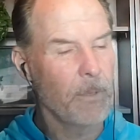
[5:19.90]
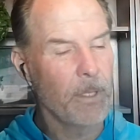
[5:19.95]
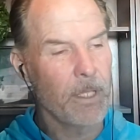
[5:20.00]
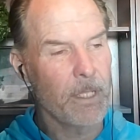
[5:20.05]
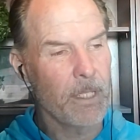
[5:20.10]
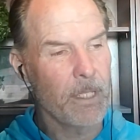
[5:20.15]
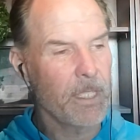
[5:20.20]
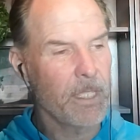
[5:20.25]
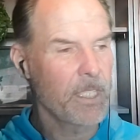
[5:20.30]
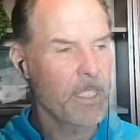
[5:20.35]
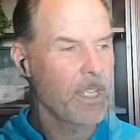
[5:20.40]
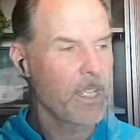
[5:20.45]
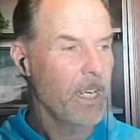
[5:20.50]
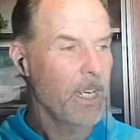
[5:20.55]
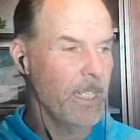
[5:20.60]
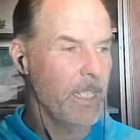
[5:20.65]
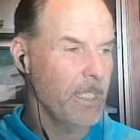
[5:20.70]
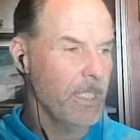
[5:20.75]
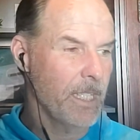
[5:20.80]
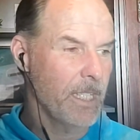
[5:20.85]
But the
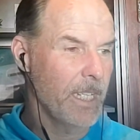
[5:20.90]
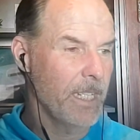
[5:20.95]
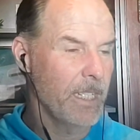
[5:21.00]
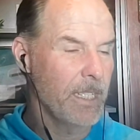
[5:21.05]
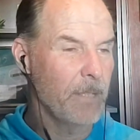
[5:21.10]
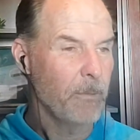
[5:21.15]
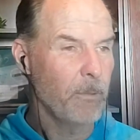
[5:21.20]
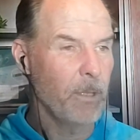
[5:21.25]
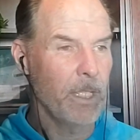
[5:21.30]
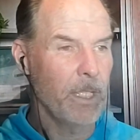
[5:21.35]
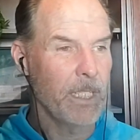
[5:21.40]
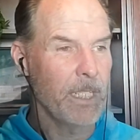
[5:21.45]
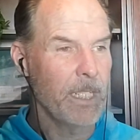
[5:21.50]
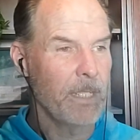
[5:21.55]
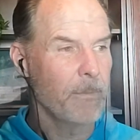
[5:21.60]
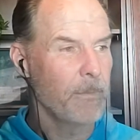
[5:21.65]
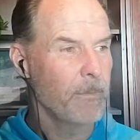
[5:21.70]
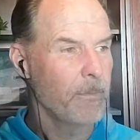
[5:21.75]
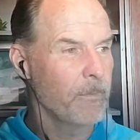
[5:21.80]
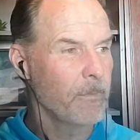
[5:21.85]
study said it really
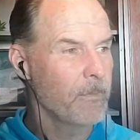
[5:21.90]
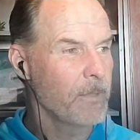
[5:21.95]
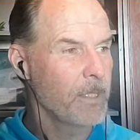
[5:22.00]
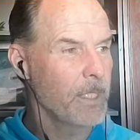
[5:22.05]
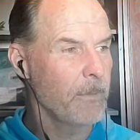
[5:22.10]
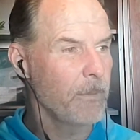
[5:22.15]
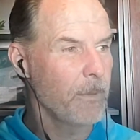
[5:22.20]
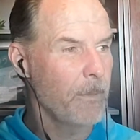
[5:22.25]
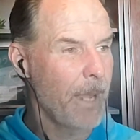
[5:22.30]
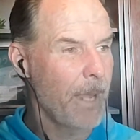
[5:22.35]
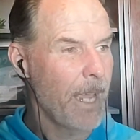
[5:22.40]
didn't seem to